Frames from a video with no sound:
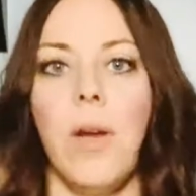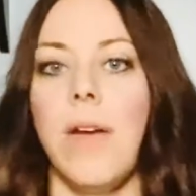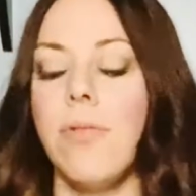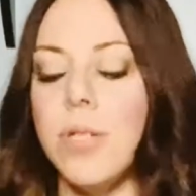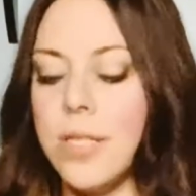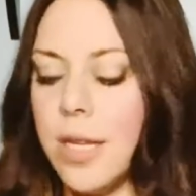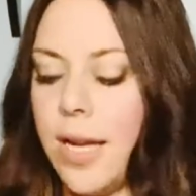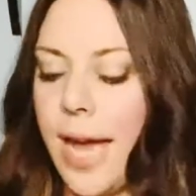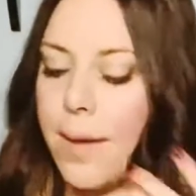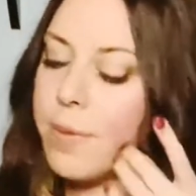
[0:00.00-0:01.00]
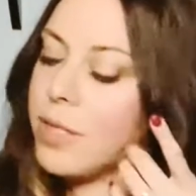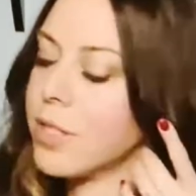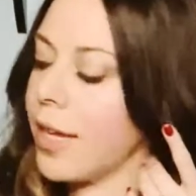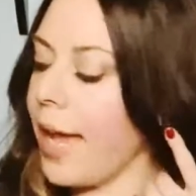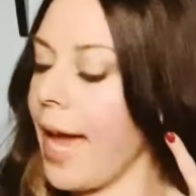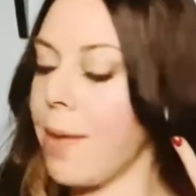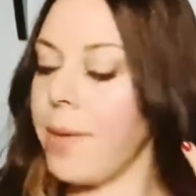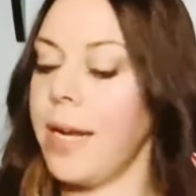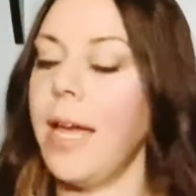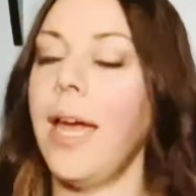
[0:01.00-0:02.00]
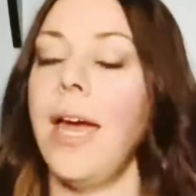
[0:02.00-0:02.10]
Whatever is going to happen is going to happen.